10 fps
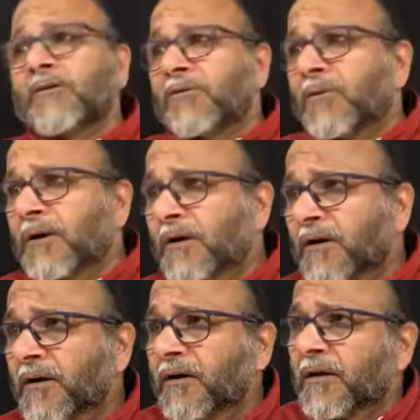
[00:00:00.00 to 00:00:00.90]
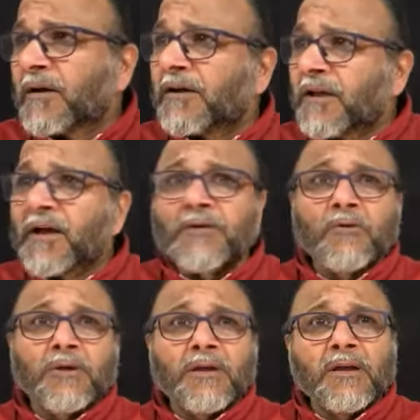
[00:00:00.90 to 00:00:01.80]
or you are a Kriya
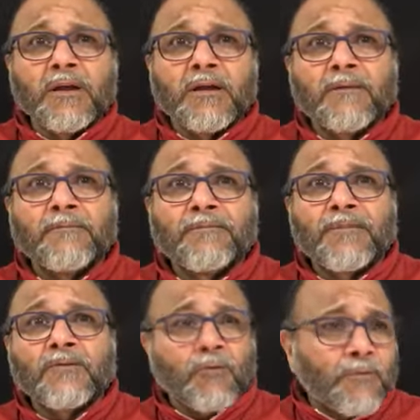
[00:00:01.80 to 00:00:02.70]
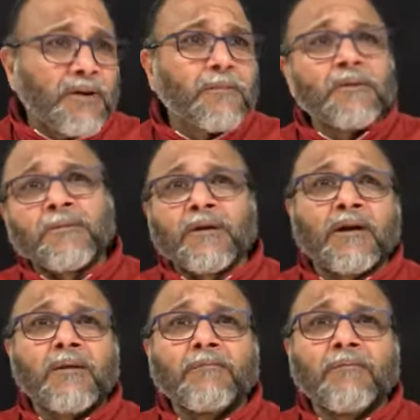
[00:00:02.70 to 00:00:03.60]
yogi, so many people
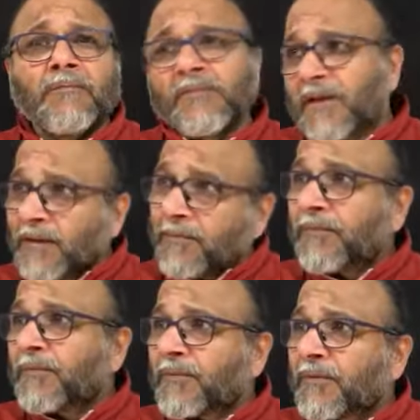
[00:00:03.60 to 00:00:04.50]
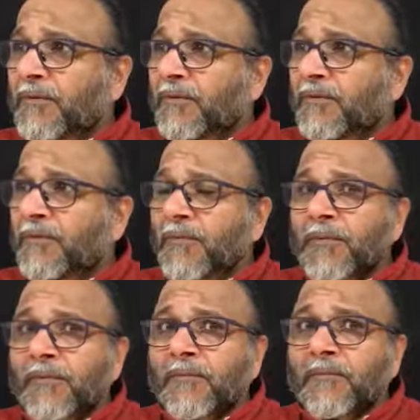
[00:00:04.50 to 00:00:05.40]
come, they are
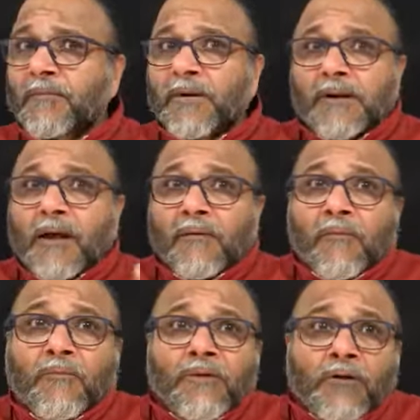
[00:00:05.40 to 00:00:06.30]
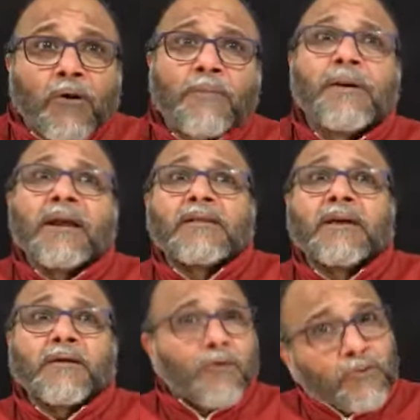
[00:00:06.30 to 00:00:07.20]
but uh, we don't break
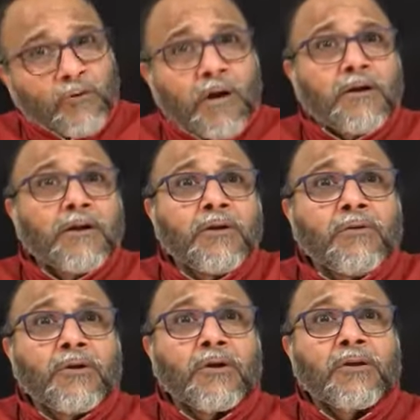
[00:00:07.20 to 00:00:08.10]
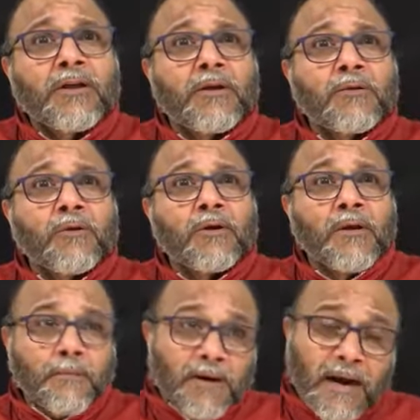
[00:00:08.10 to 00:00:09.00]
there. No, you continue your Kriya Yoga.
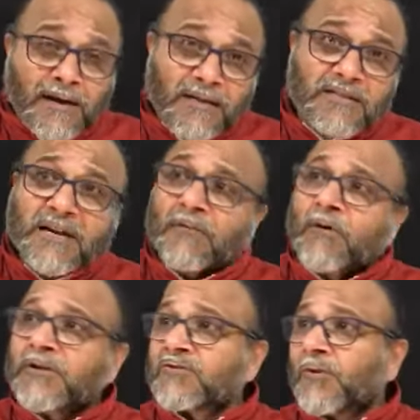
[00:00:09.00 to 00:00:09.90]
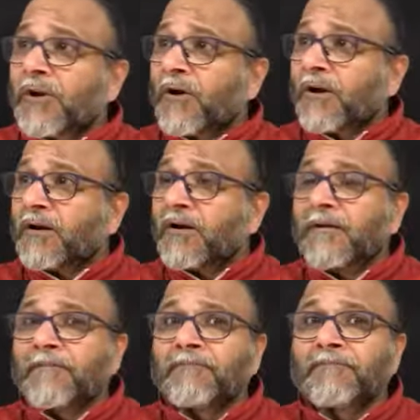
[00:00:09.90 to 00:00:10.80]
But understand what is going on.
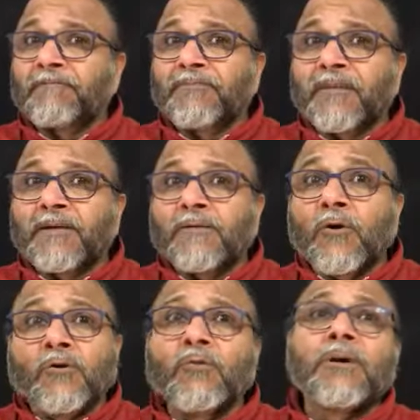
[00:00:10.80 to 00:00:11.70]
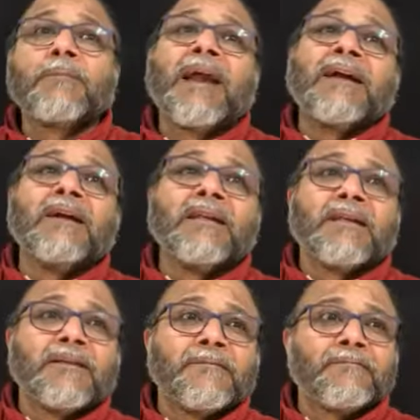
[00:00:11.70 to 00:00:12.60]
Don't do it blindly.